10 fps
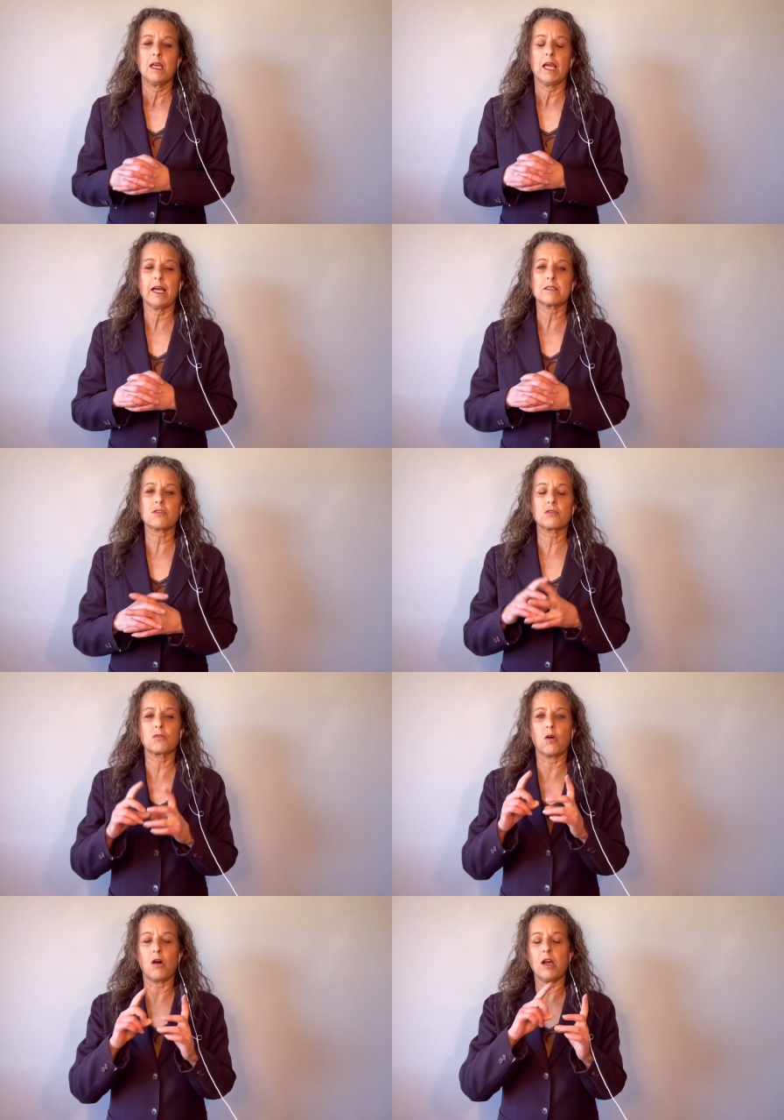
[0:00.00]
And
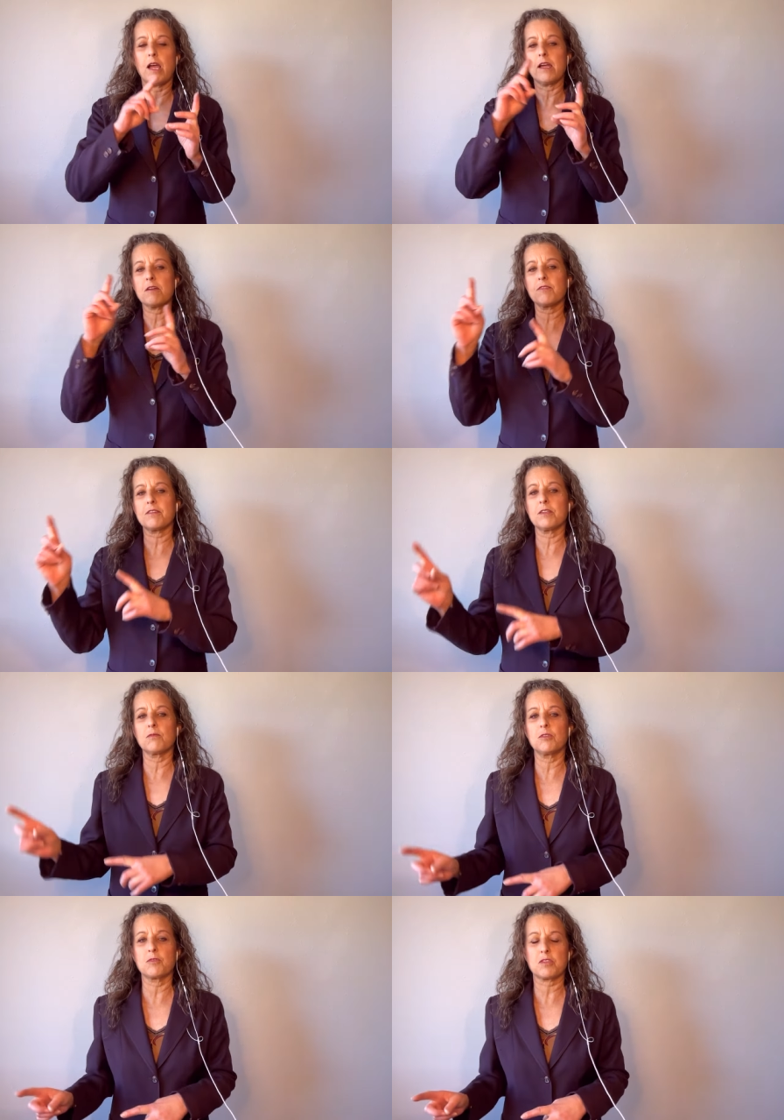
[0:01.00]
so everything,
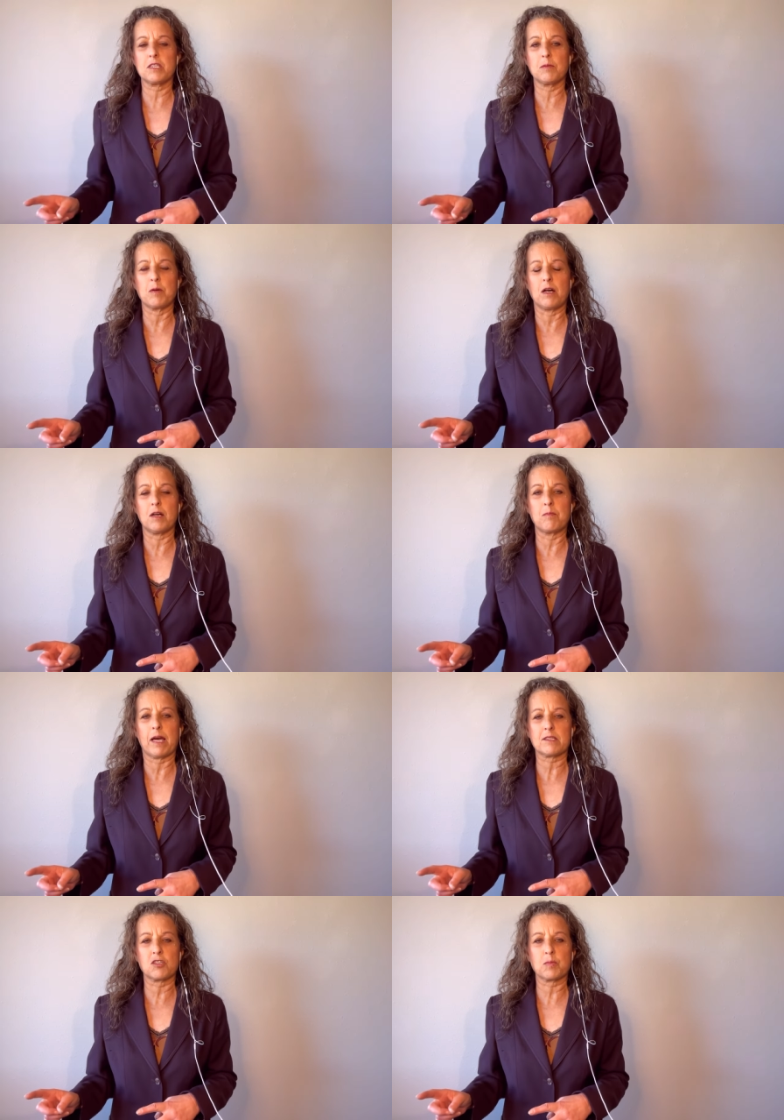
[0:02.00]
when you see
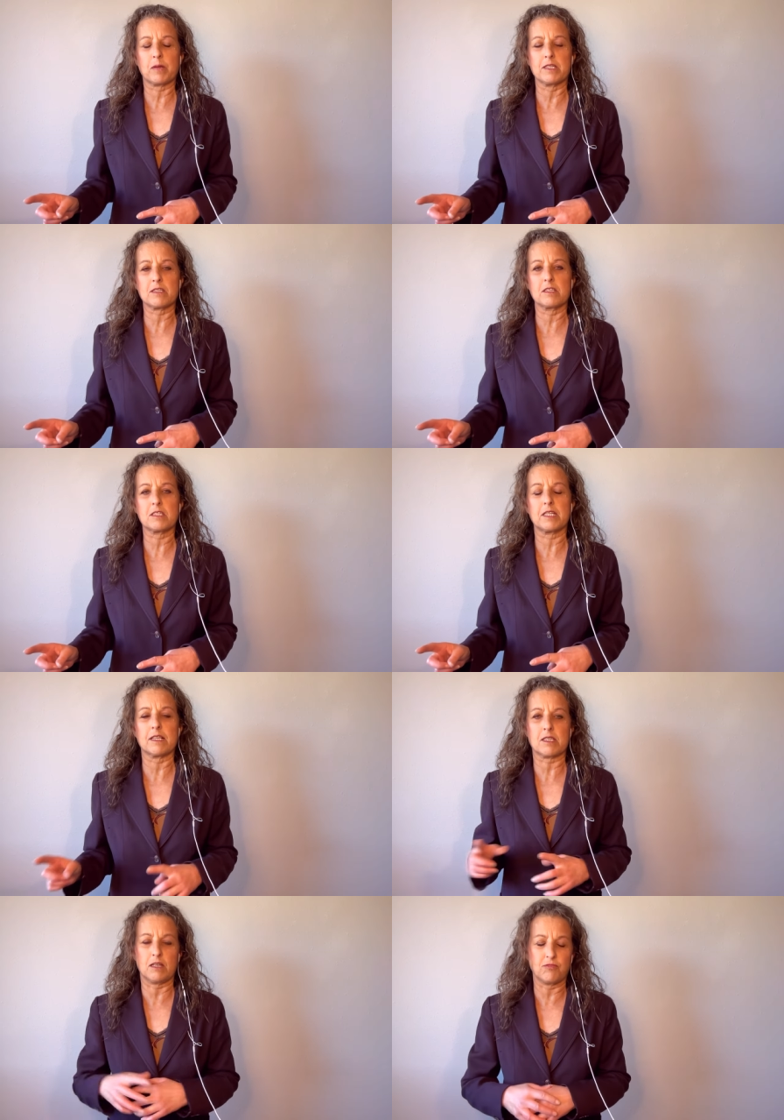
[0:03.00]
Madison's prices,
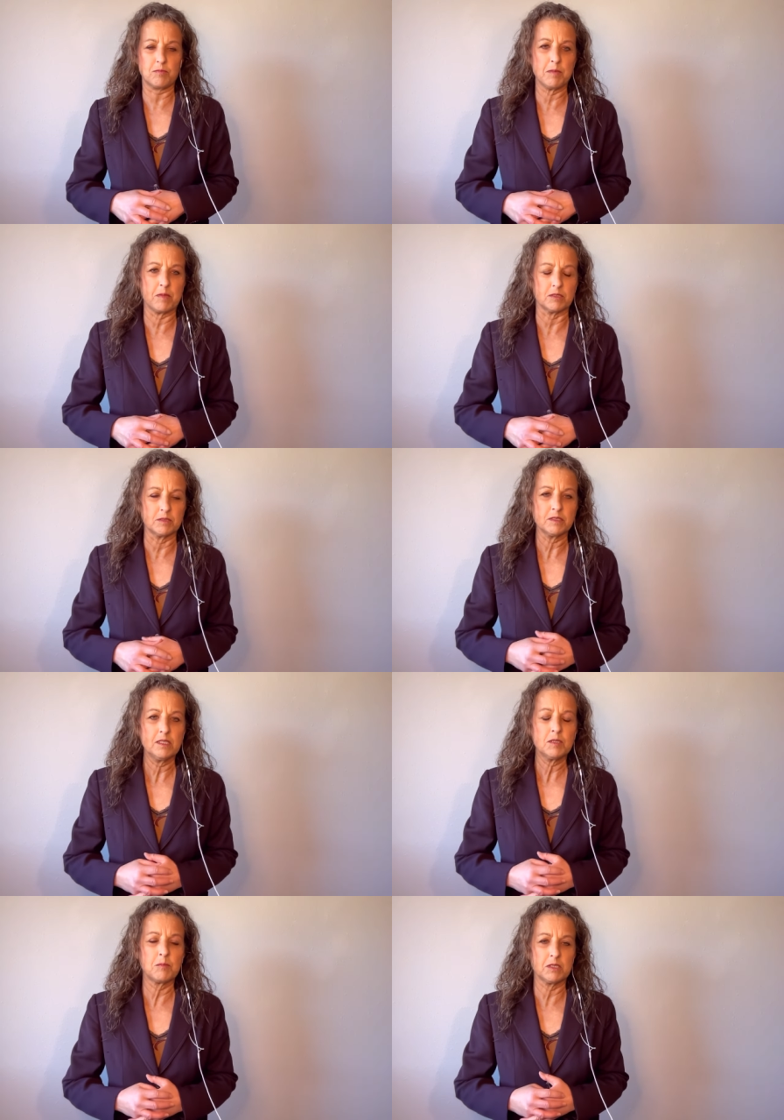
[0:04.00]
that's FOB mill,
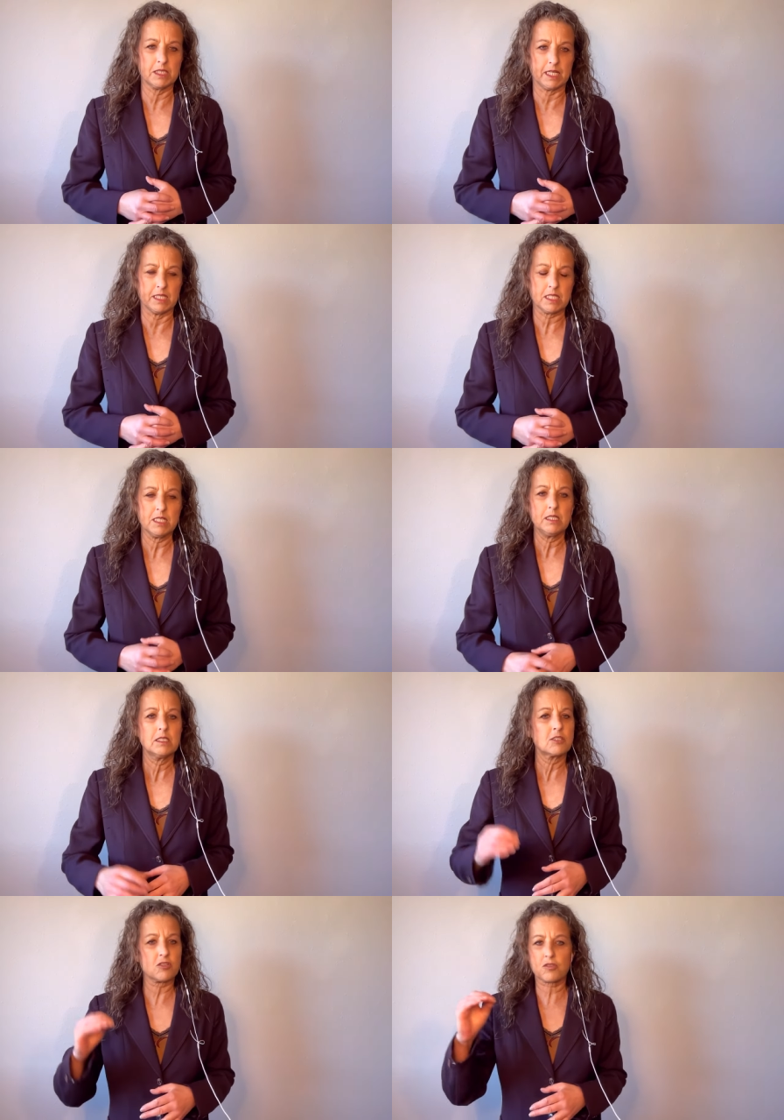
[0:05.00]
mill gate,
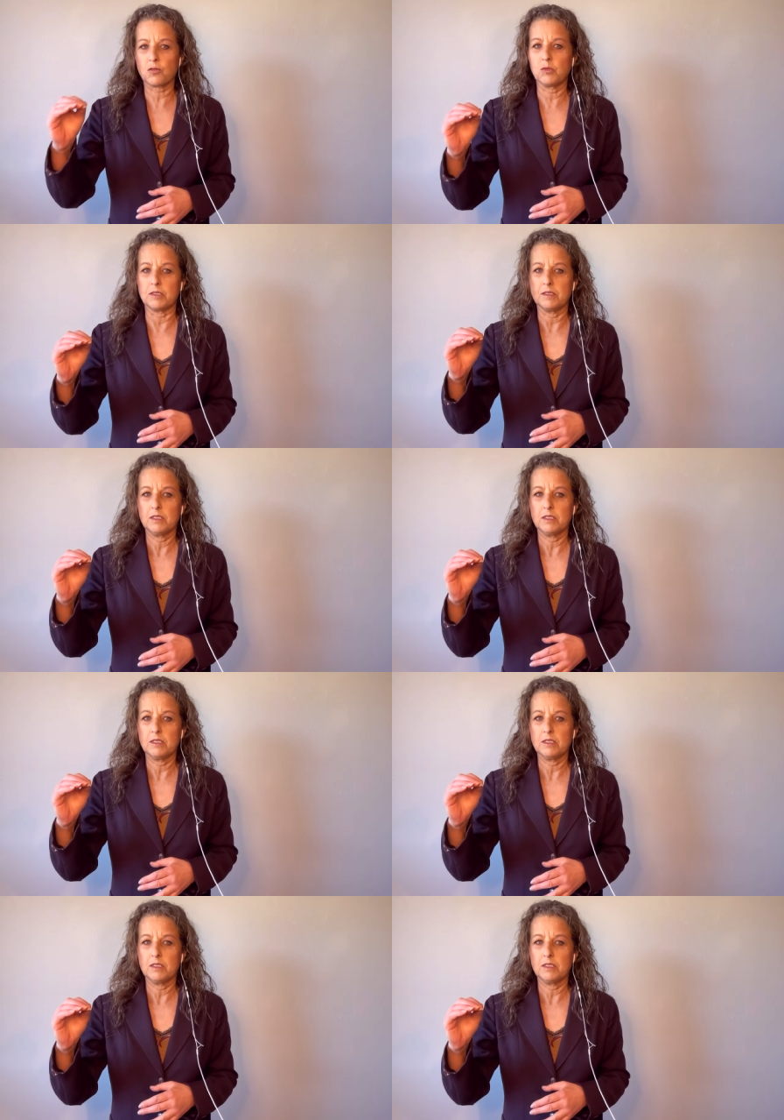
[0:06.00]
just the wood,